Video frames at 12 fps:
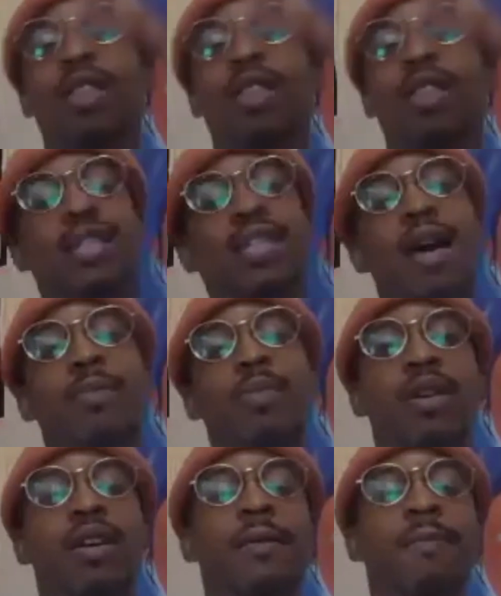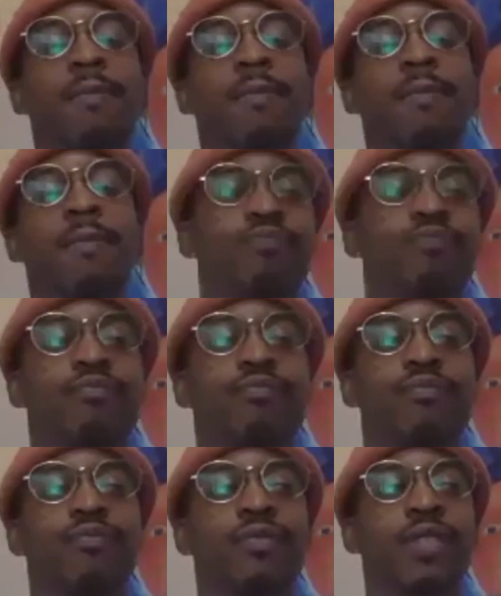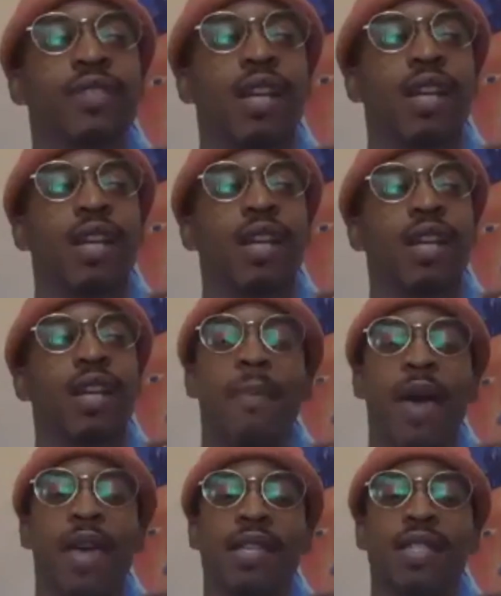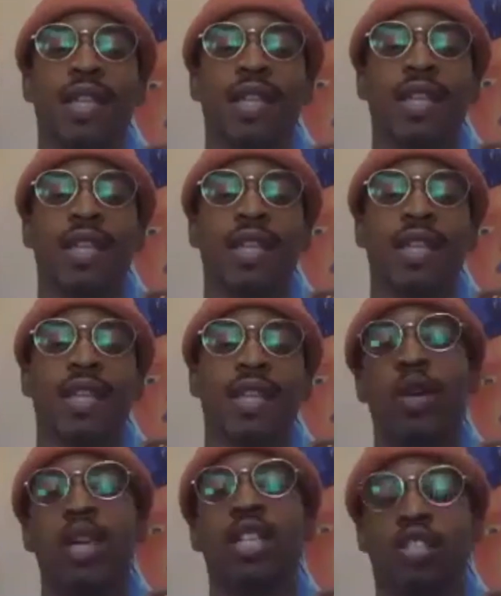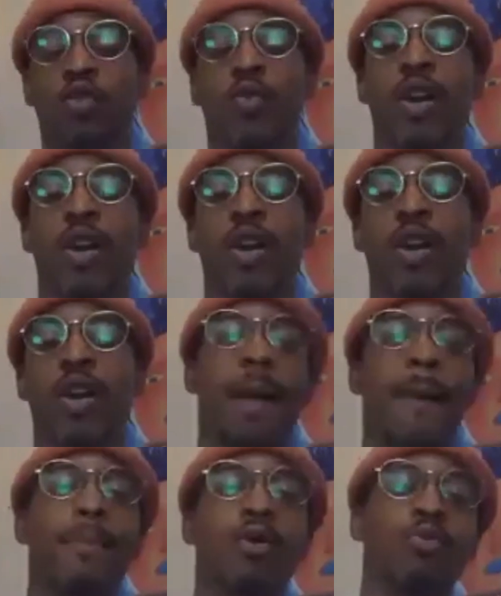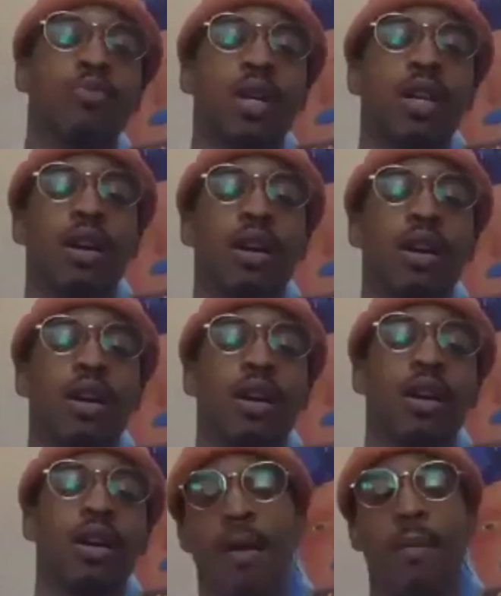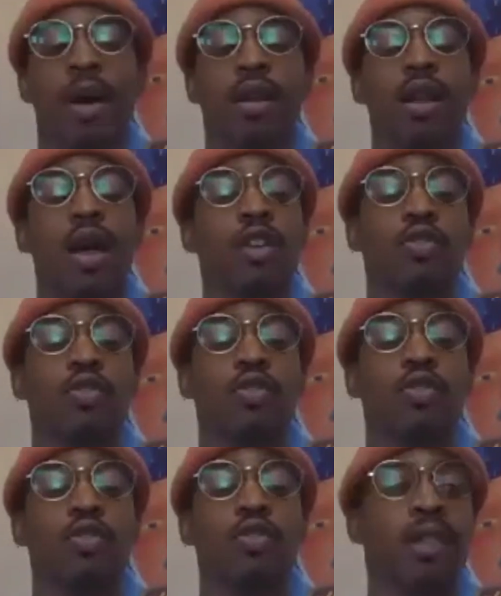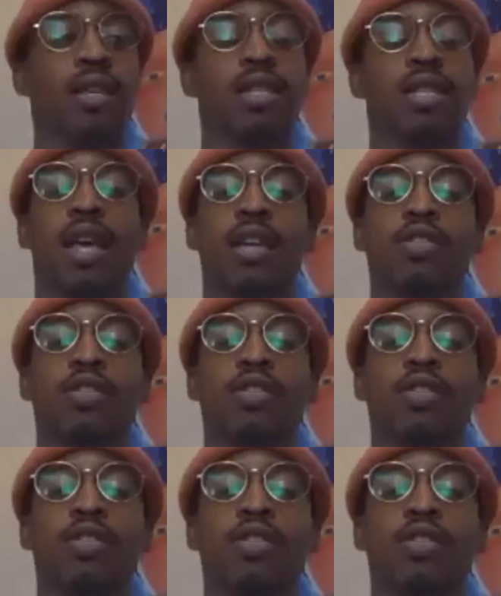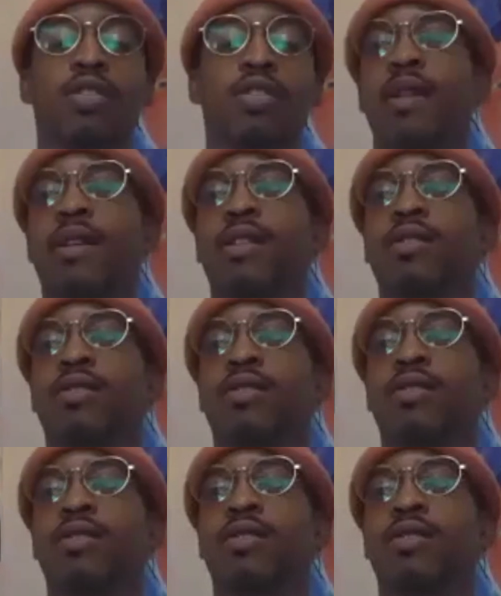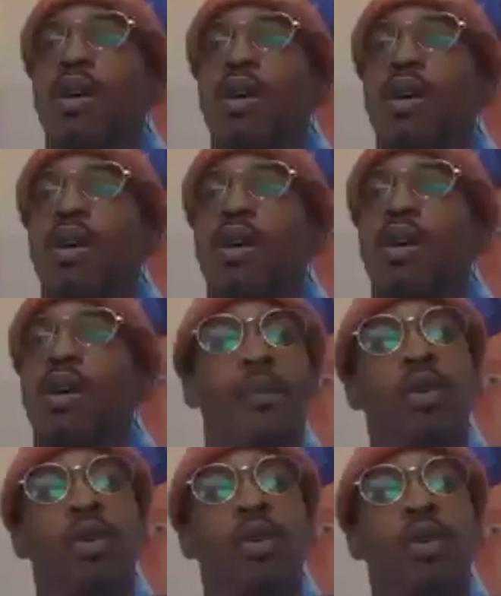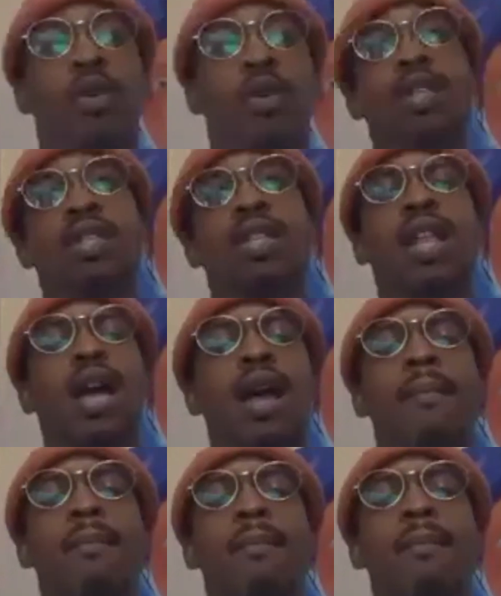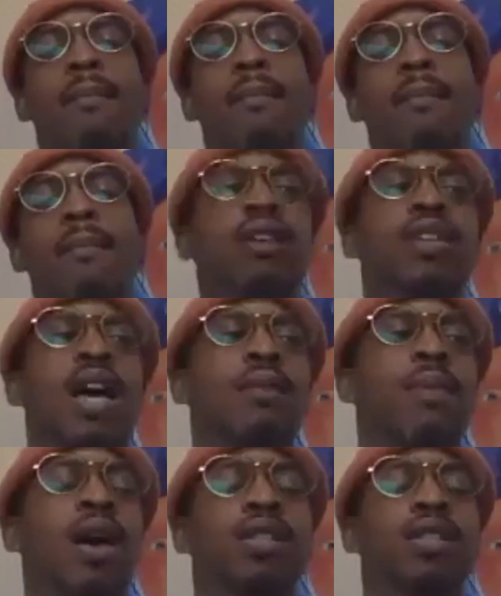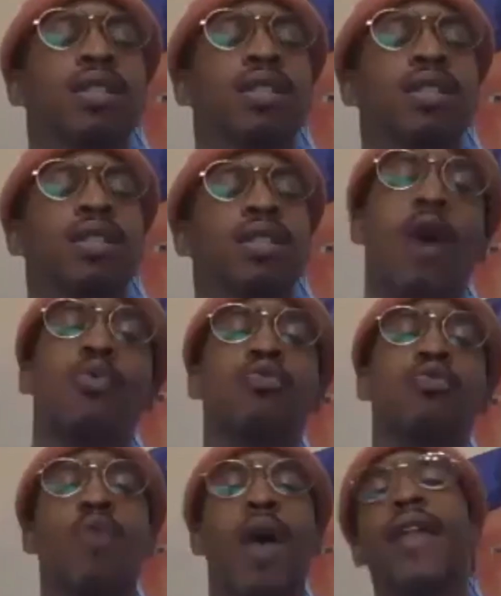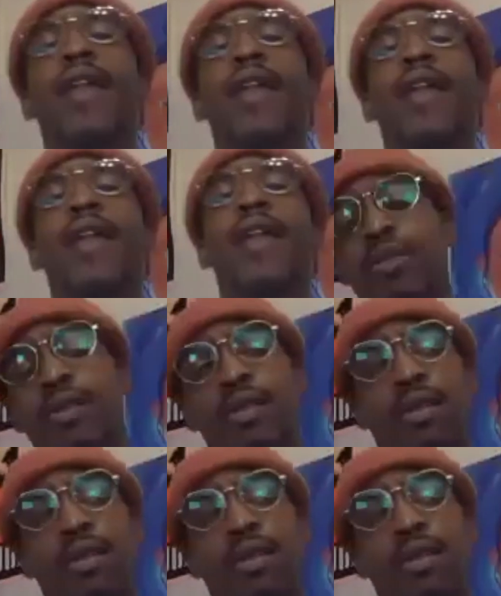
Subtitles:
to have that type of fan base, that type of reach to where you could be like, boom, nigga, go. But no, you gotta, at this stage, you gotta be about it. So I'm with that shit. It's not like I'm being outside of my shell. It's just I would rather